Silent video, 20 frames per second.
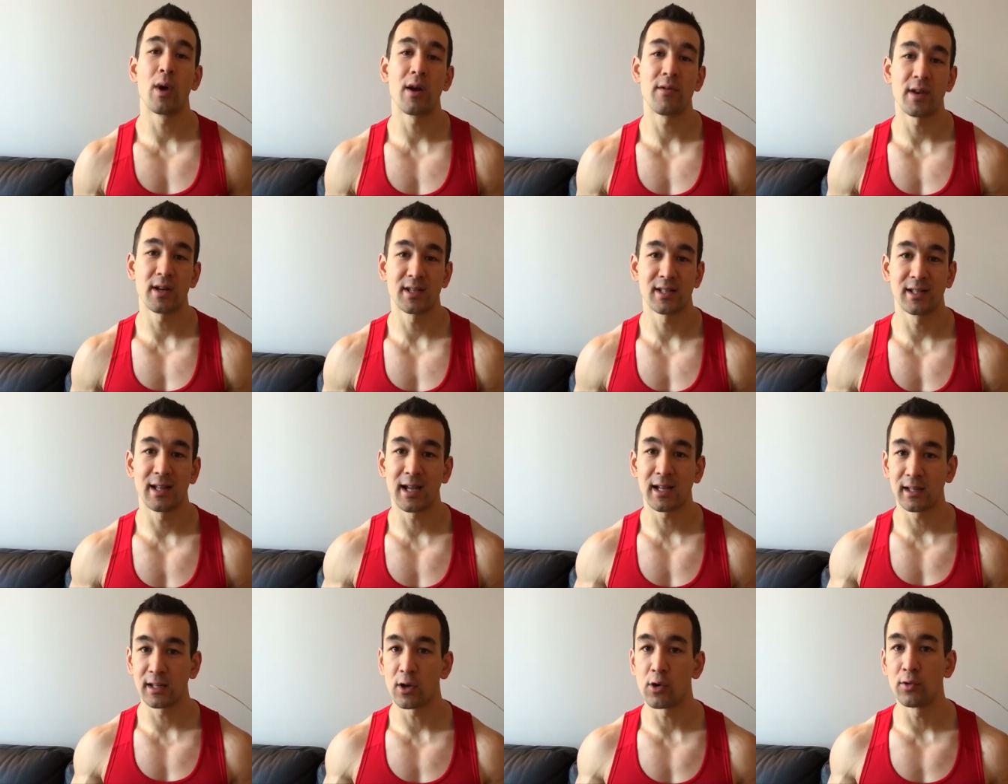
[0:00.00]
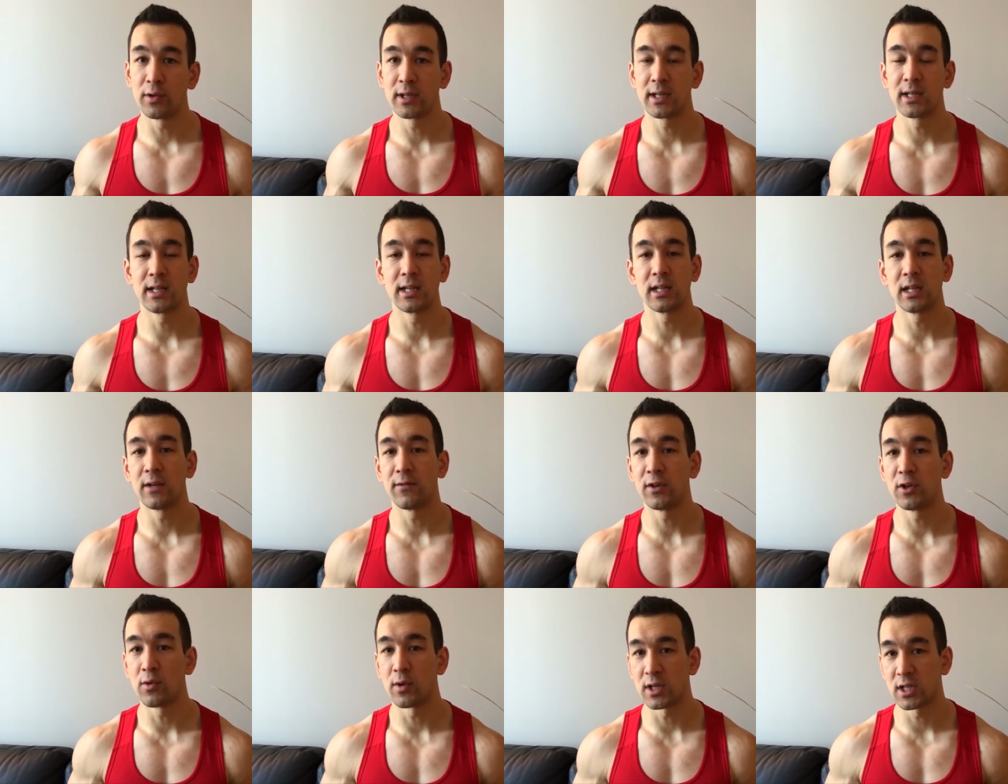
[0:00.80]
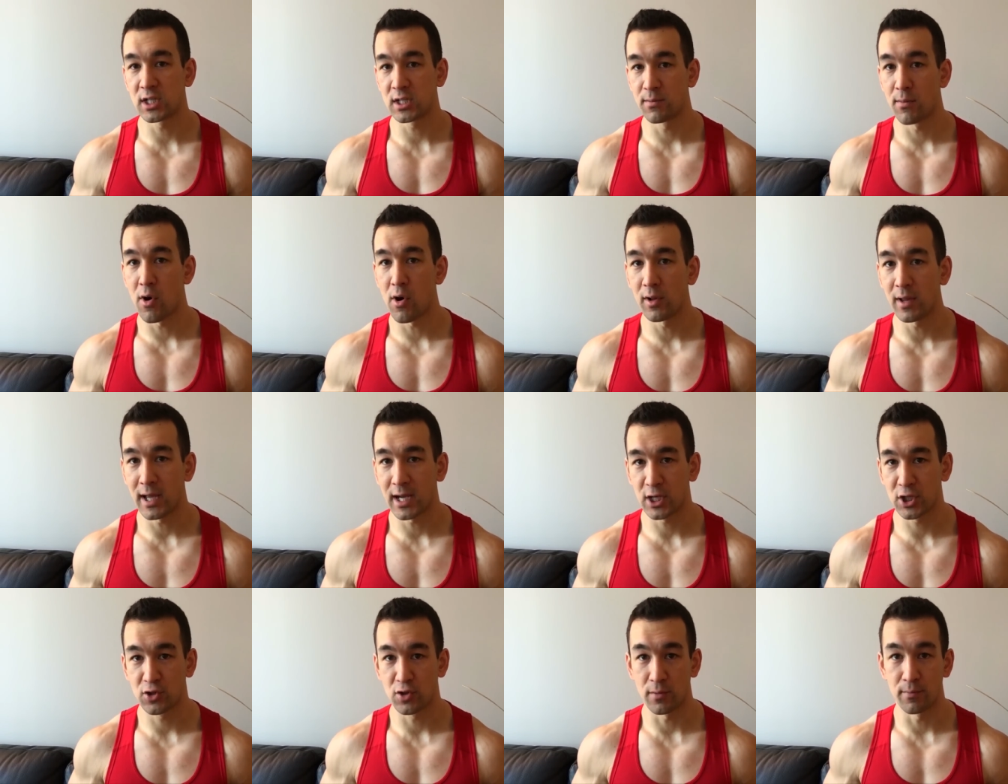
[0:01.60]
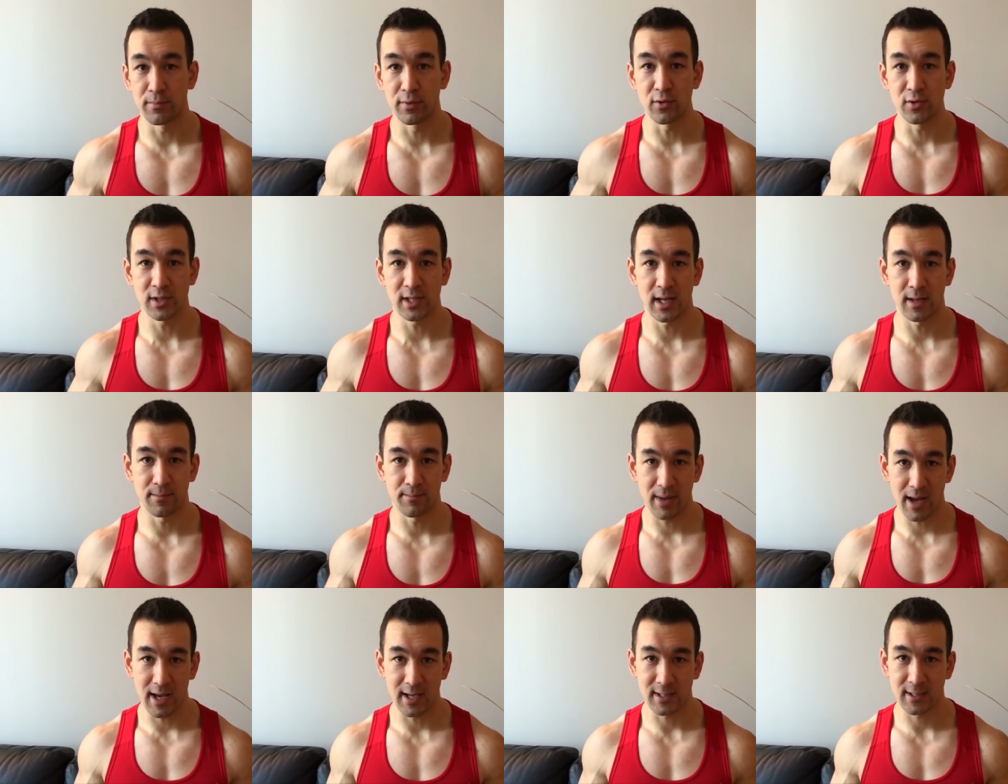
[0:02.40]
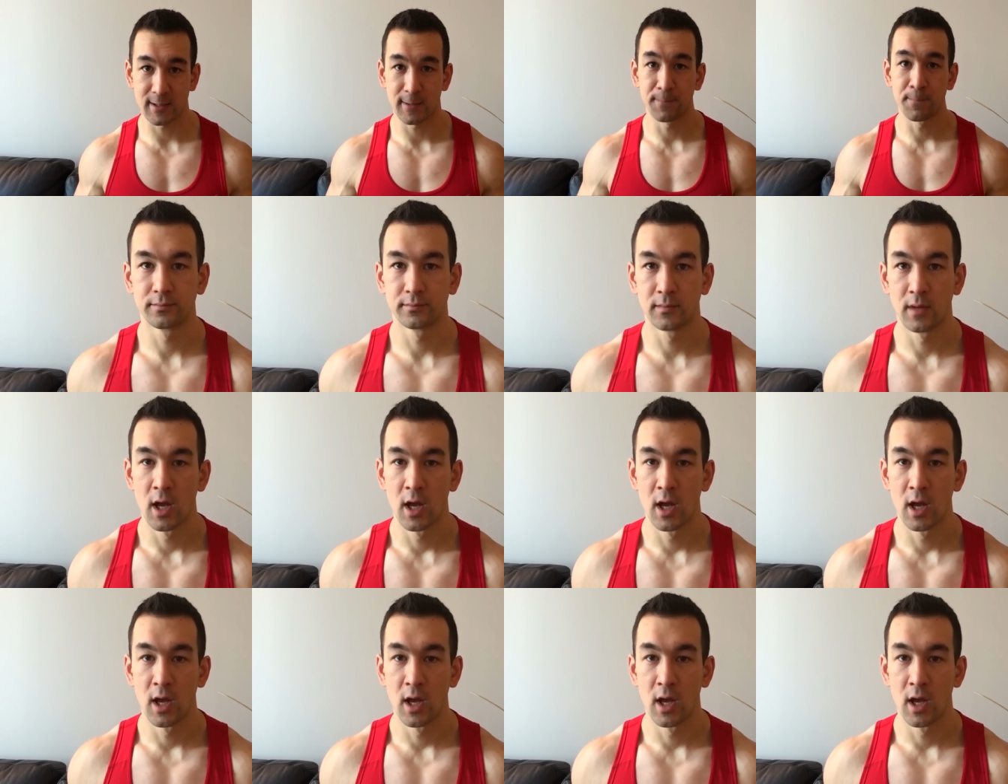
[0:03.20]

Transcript: aware that it's likely only going to give you a small extra boost at best.